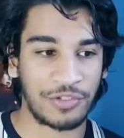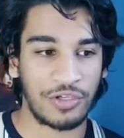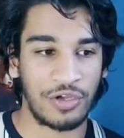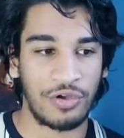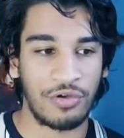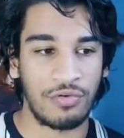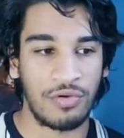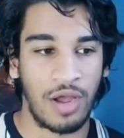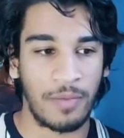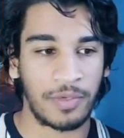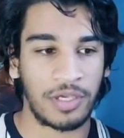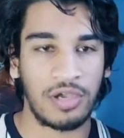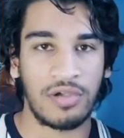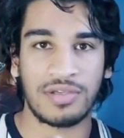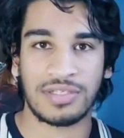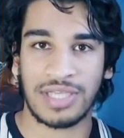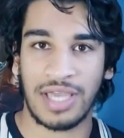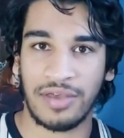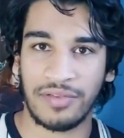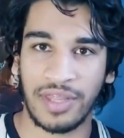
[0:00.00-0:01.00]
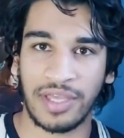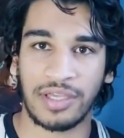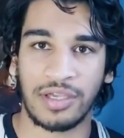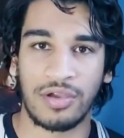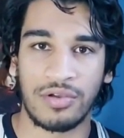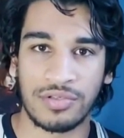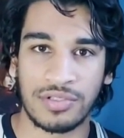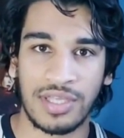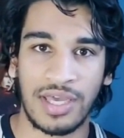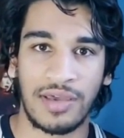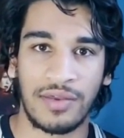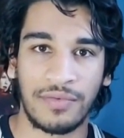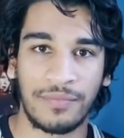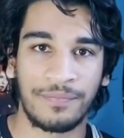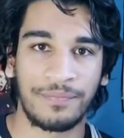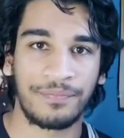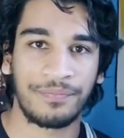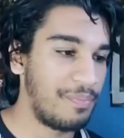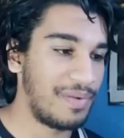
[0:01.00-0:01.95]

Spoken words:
so I'm curious how that goes down.